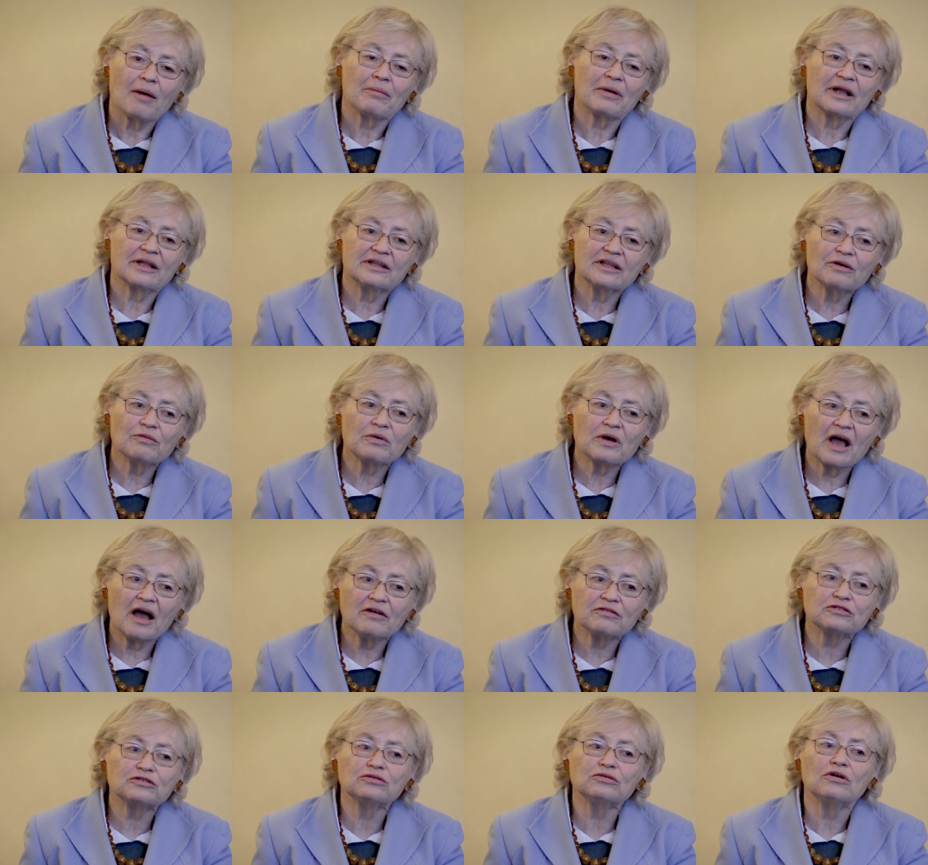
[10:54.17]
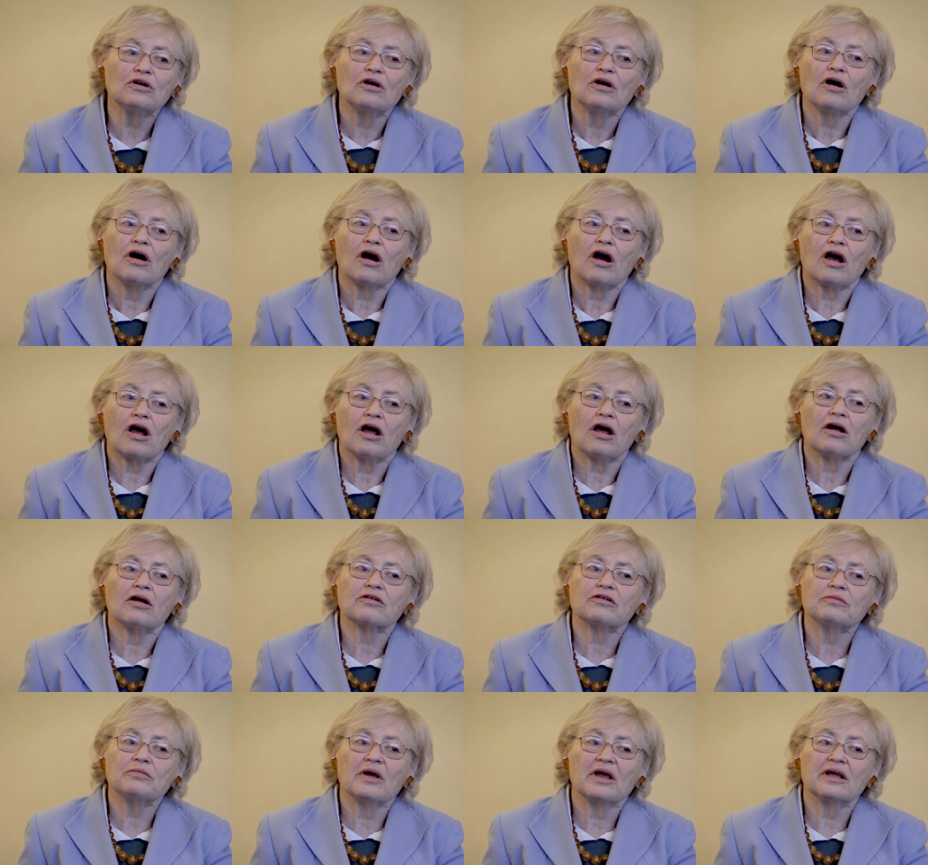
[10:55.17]
But I think we have to uh,
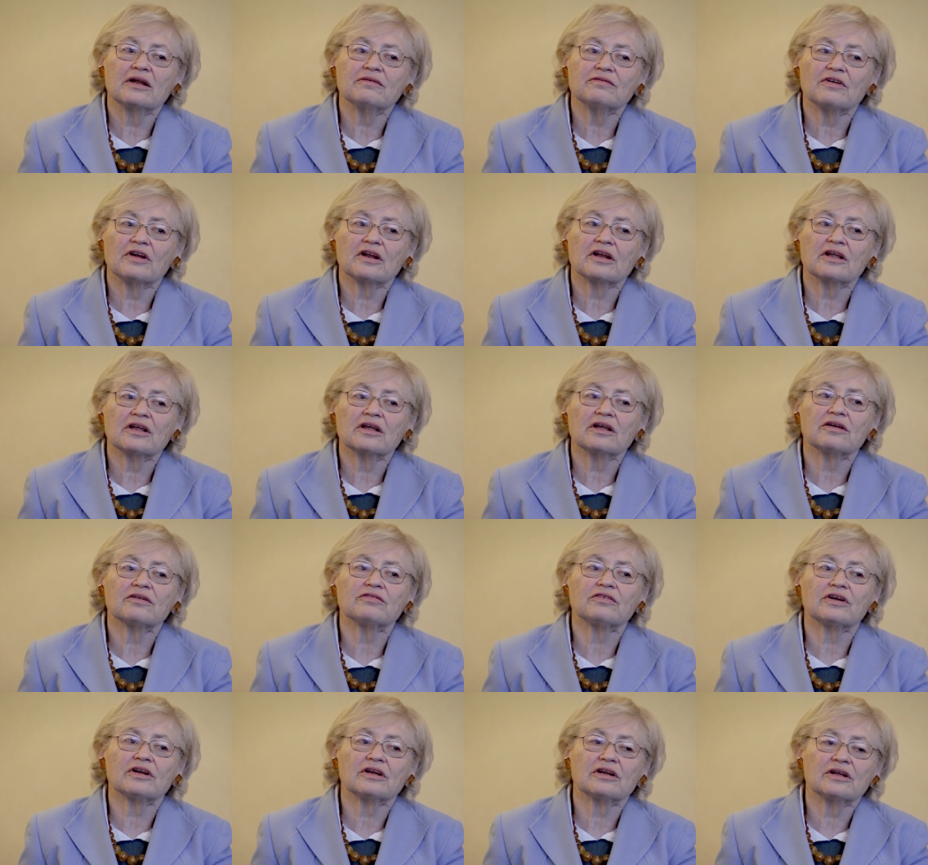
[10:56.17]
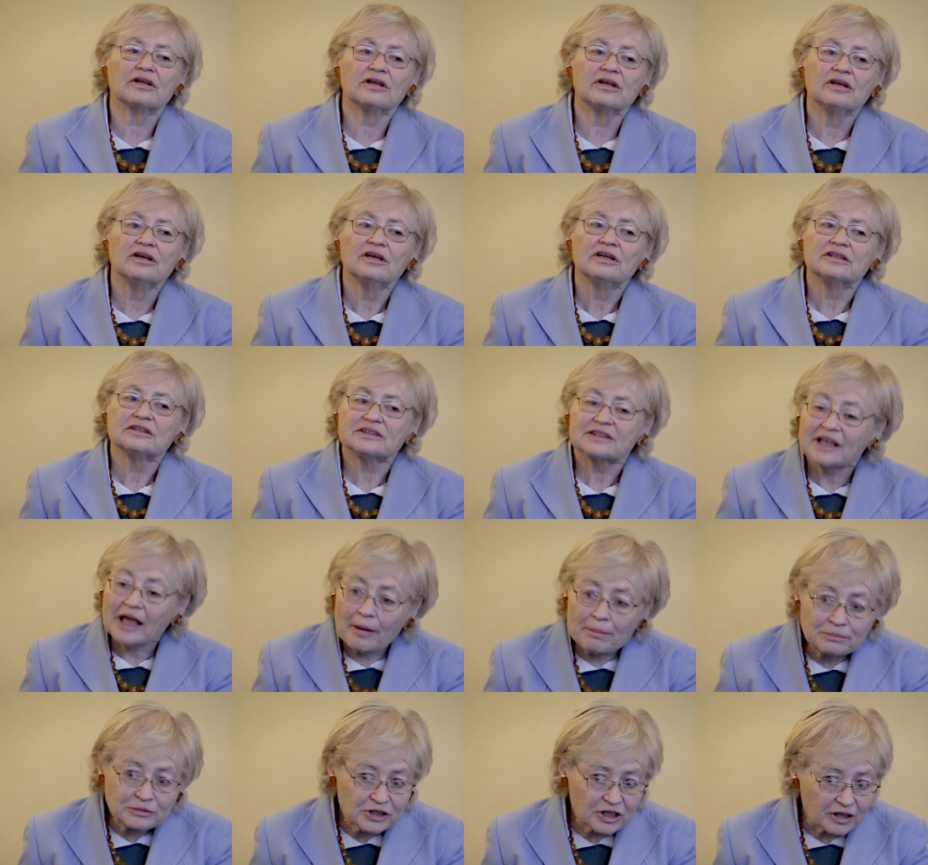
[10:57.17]
remain very, very
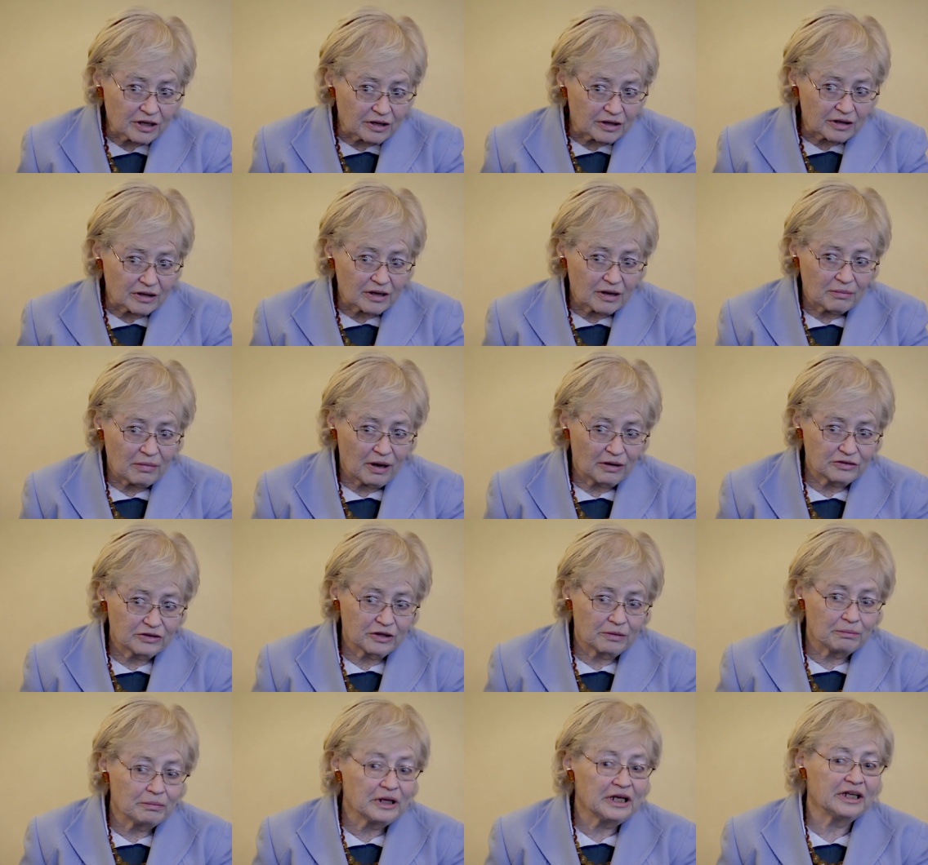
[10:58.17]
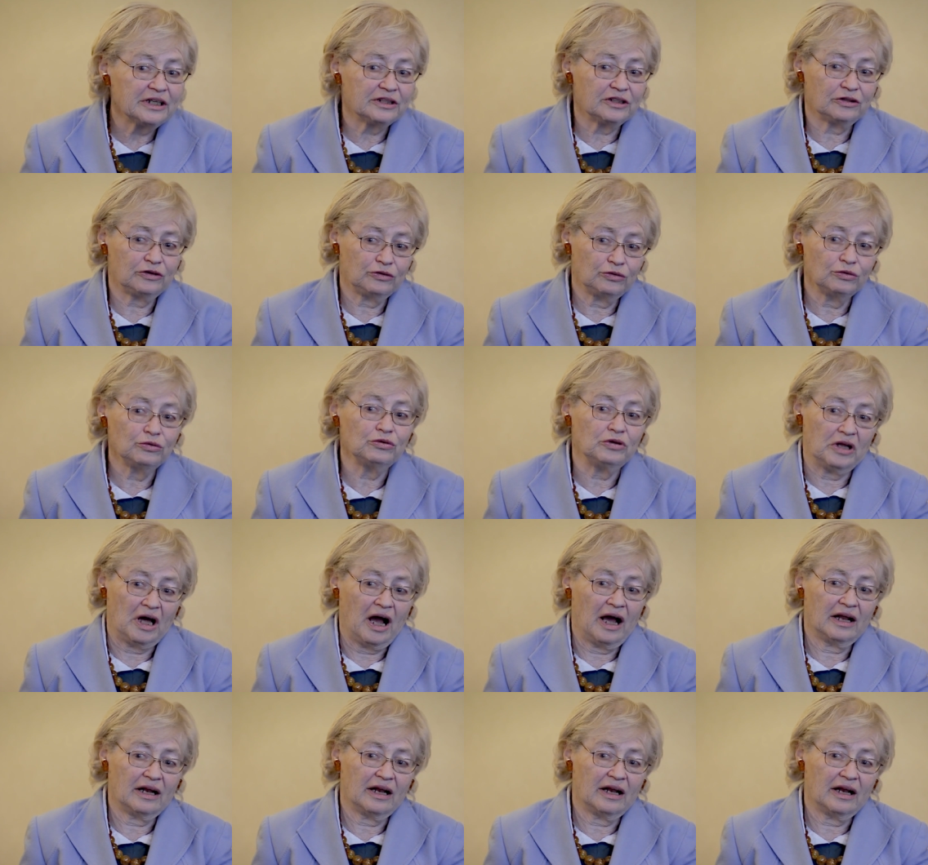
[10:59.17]
skeptical about the ability to do that.